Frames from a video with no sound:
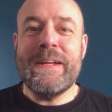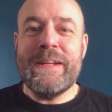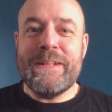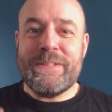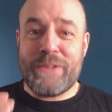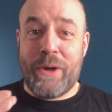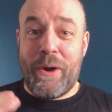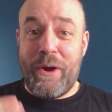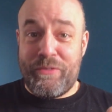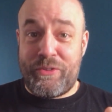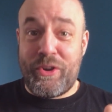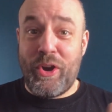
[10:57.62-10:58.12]

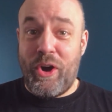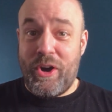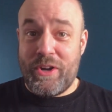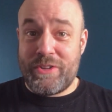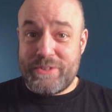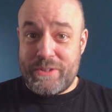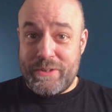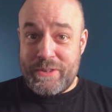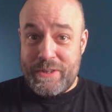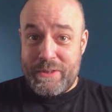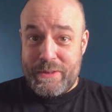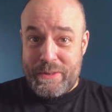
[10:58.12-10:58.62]
So, of
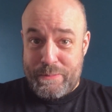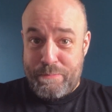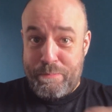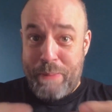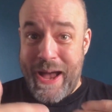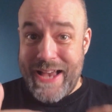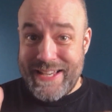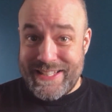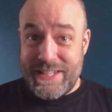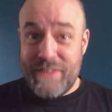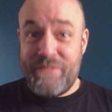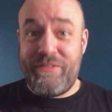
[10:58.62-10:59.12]
course,
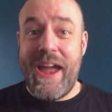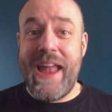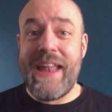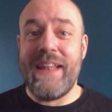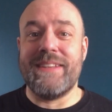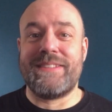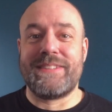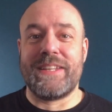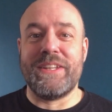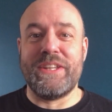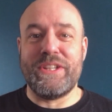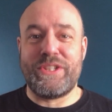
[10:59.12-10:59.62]
past
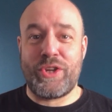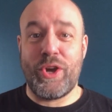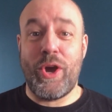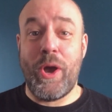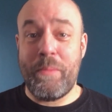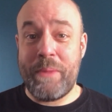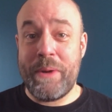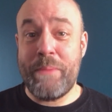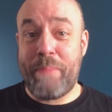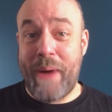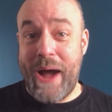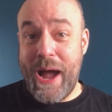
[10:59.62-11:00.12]
events are
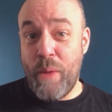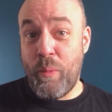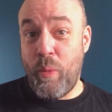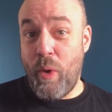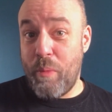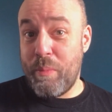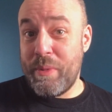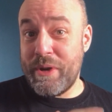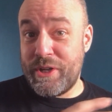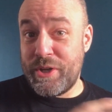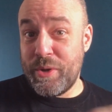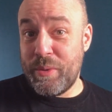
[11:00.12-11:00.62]
determined by
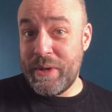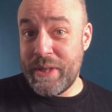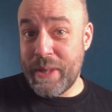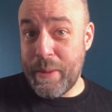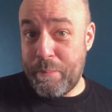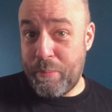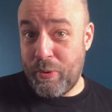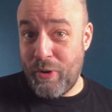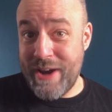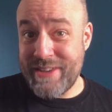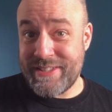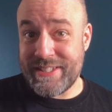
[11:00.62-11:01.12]
what we do in the
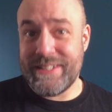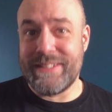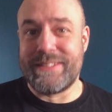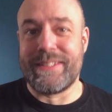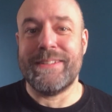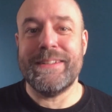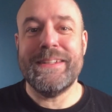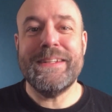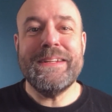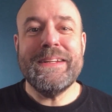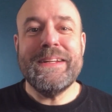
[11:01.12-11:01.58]
present.